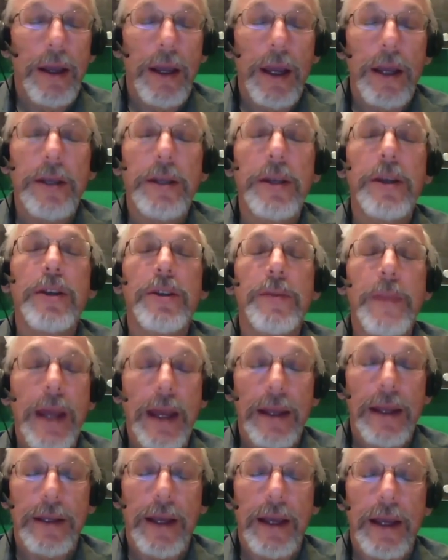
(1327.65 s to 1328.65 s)

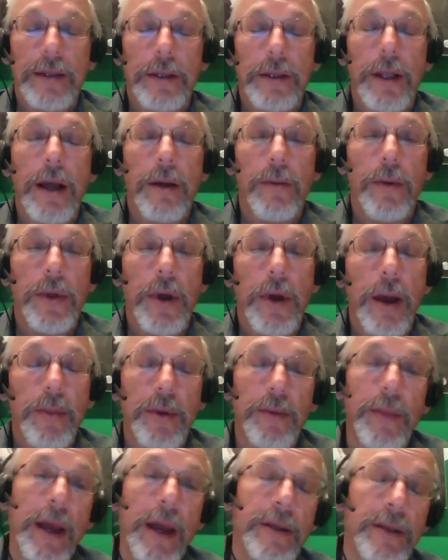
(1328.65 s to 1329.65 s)
it does a lot with
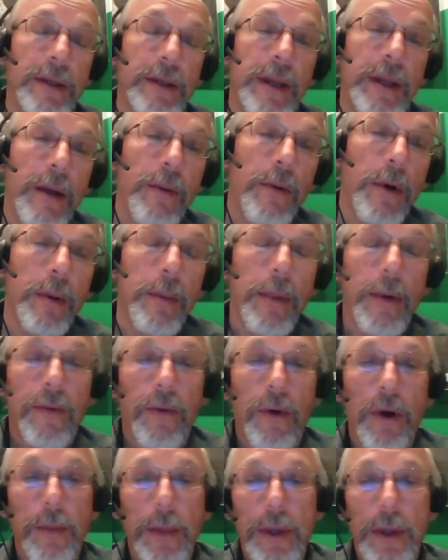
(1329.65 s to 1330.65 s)
optimizing network
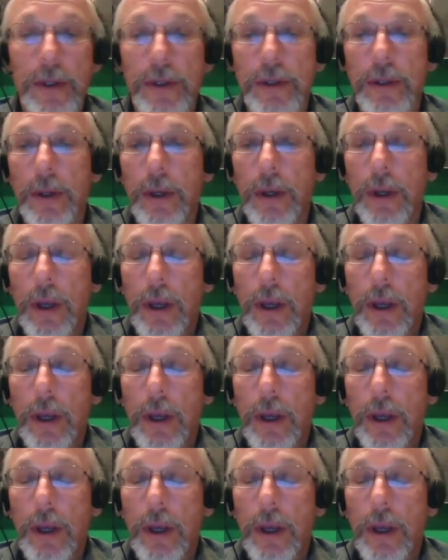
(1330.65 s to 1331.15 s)
performance.